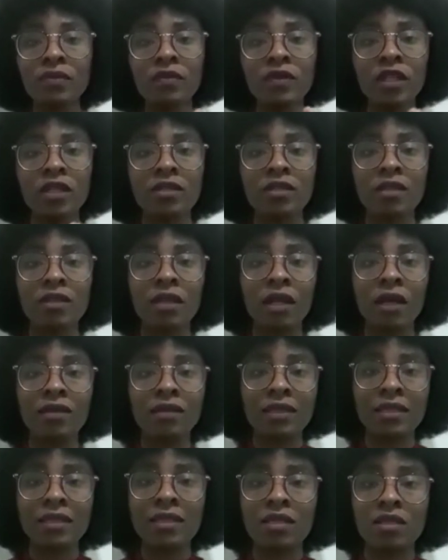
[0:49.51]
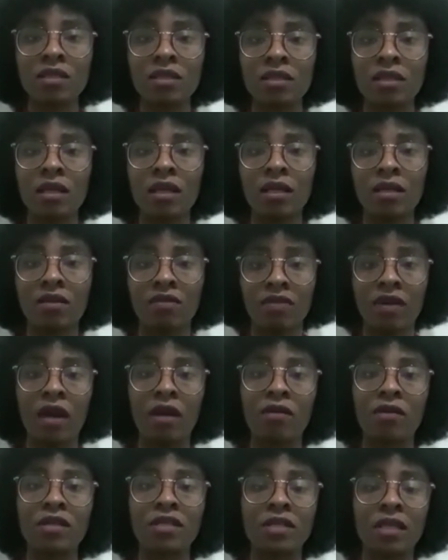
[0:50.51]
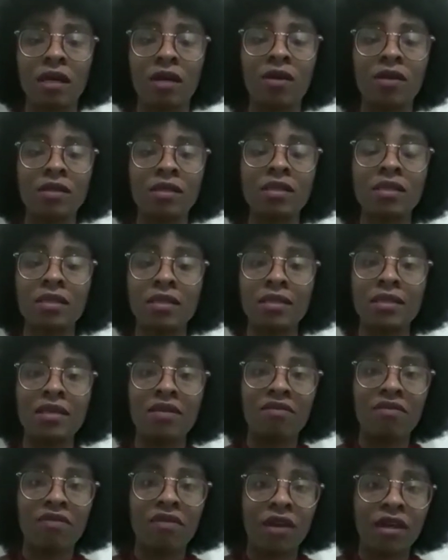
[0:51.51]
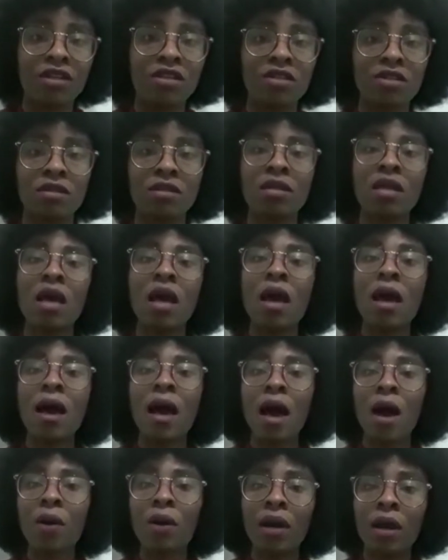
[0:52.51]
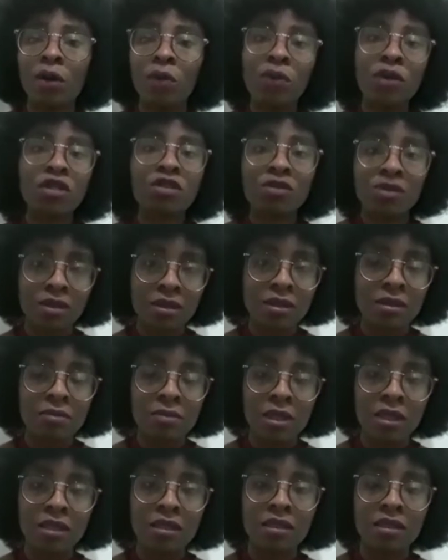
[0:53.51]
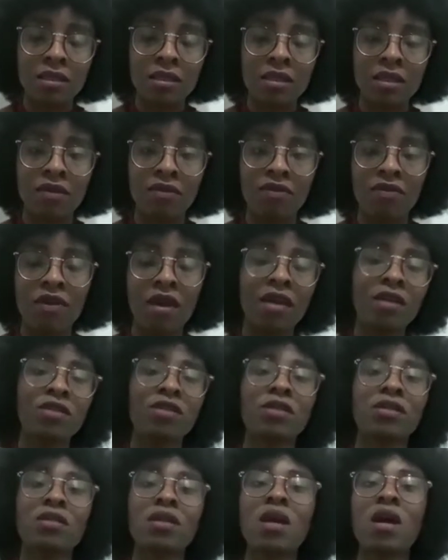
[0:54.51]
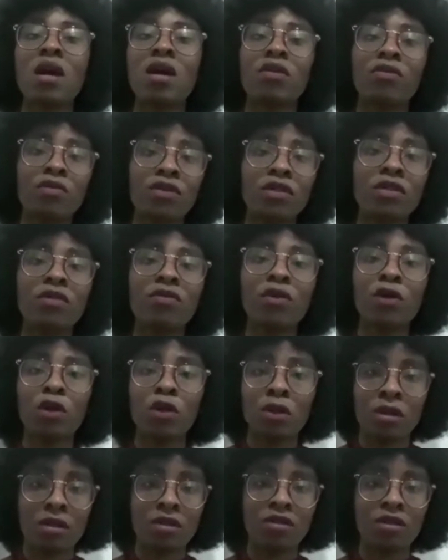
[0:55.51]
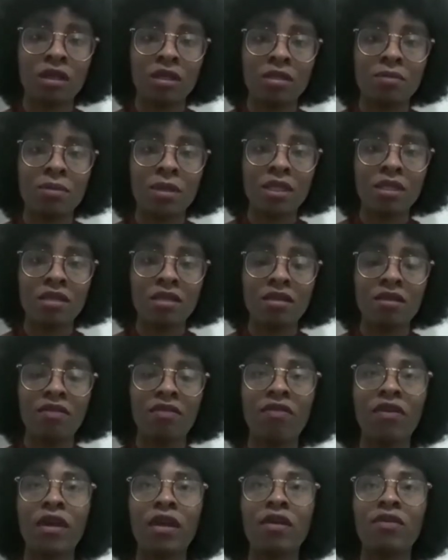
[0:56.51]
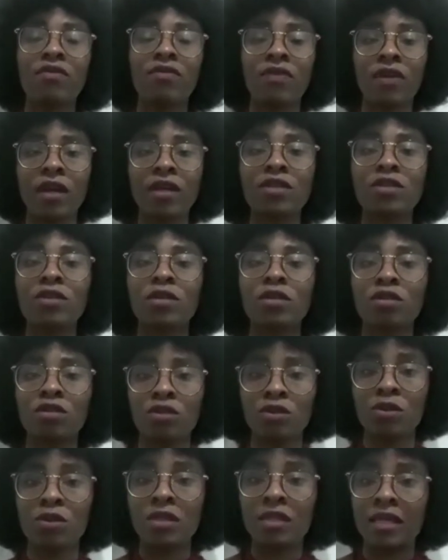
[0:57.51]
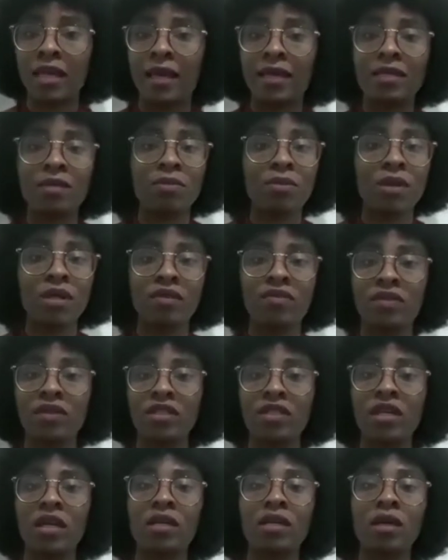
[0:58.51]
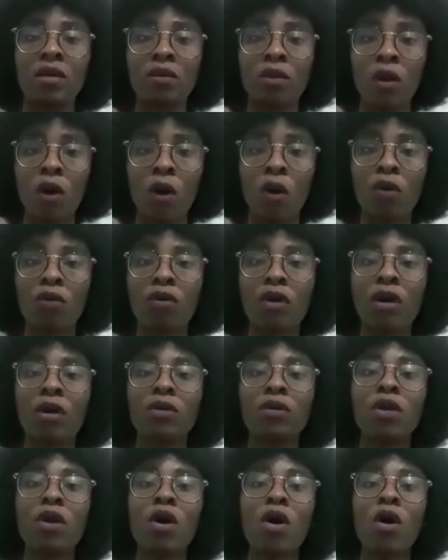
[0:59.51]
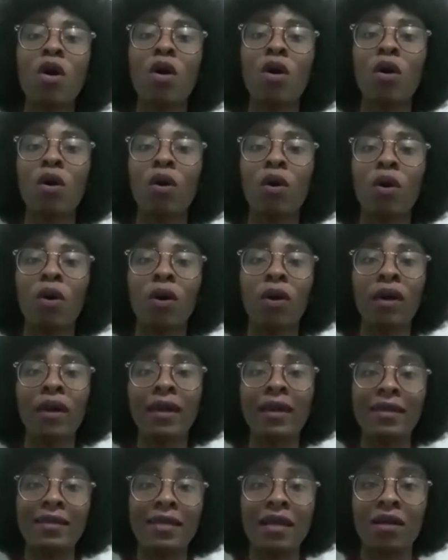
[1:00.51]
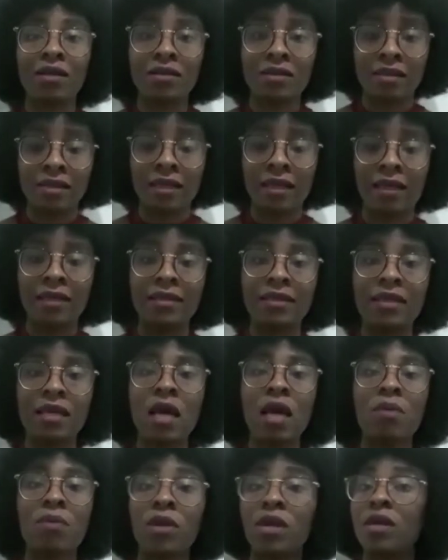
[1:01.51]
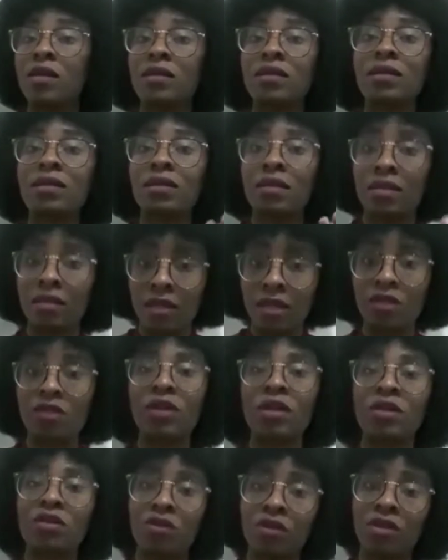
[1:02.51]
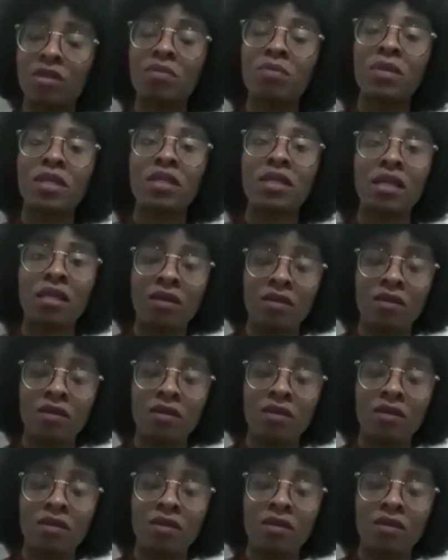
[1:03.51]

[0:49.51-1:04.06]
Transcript: so now this is the virus that causes this infection. How can we transmit this infection? First of all, you can transmit this infection through sex, be it vaginal, oral, or anal sex, because it's a sexually transmitted